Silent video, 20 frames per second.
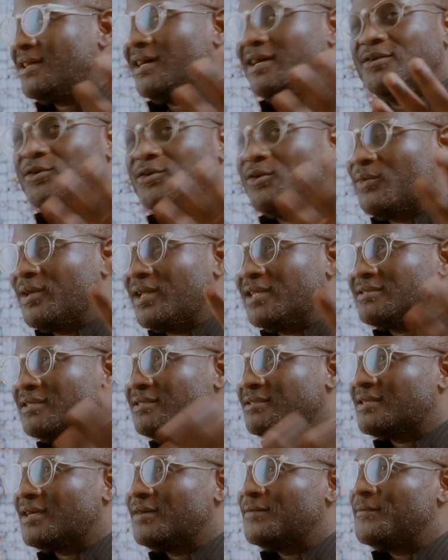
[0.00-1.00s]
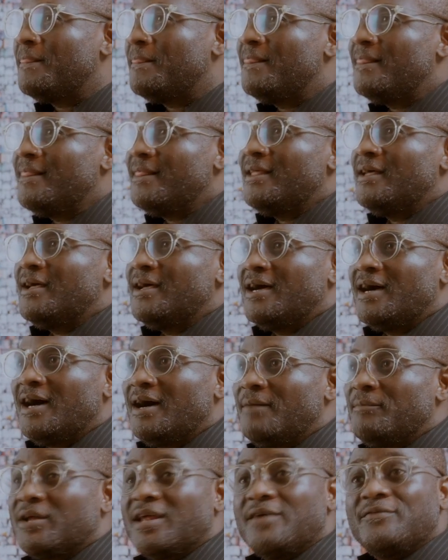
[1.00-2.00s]
I don't know when I sent it out,
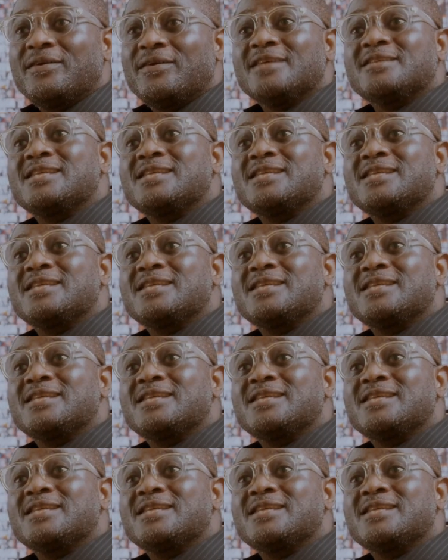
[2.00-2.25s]
but I fell